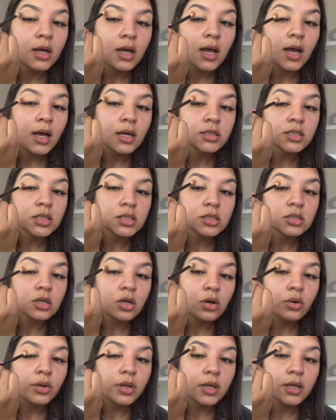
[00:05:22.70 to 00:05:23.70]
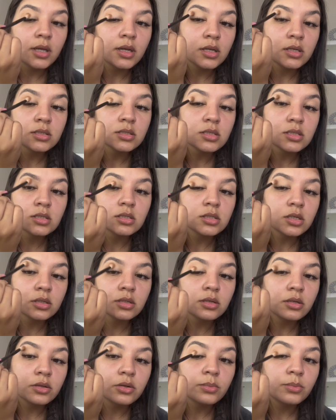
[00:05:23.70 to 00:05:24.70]
I just go in
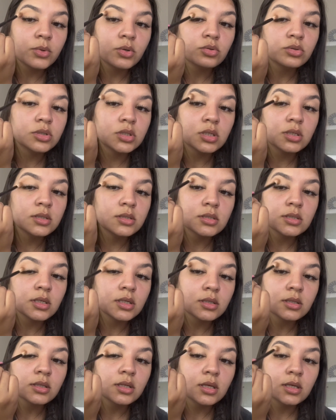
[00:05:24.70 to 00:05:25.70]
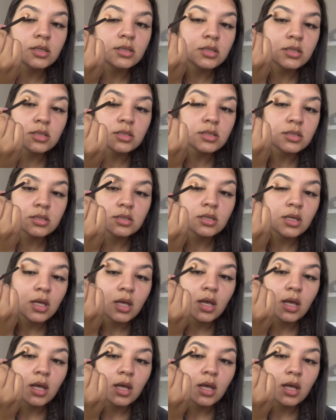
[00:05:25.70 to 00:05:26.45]
circular motions like this,